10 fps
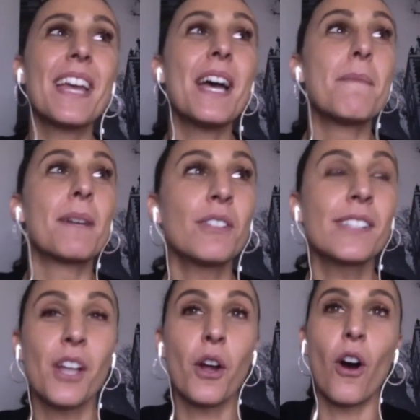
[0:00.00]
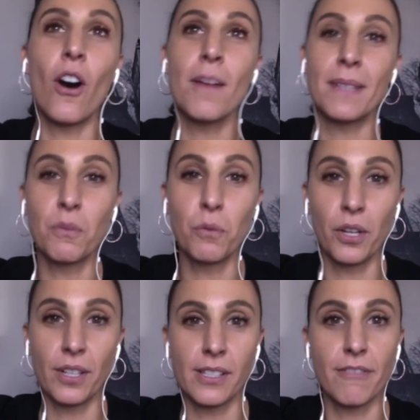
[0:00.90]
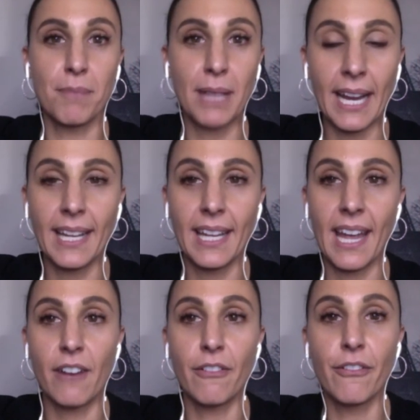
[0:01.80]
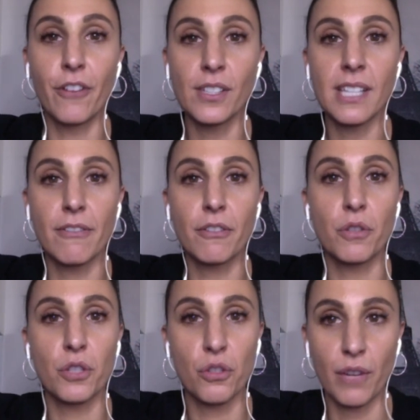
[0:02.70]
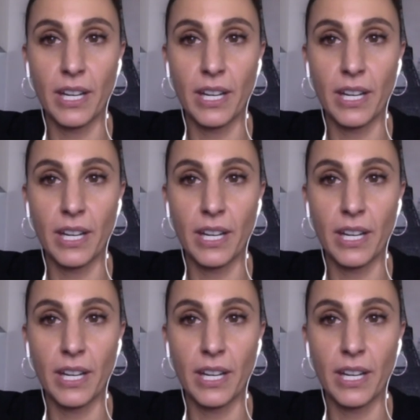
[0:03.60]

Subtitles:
But also I'm in the works of planning our first ever retreat.